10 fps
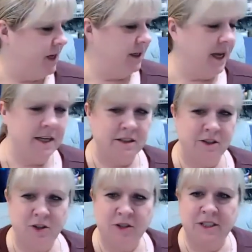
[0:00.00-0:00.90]
Yeah, so
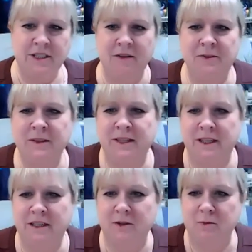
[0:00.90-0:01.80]
you could definitely
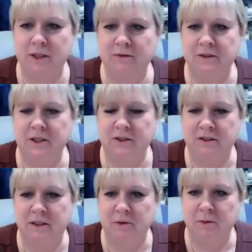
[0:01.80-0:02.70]
get the refills
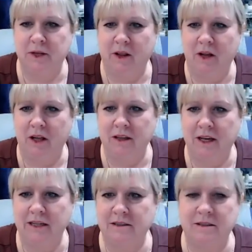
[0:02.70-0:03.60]
and it would be a lot
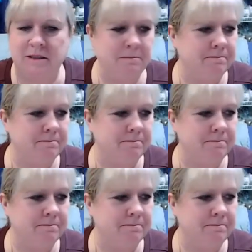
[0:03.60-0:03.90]
less.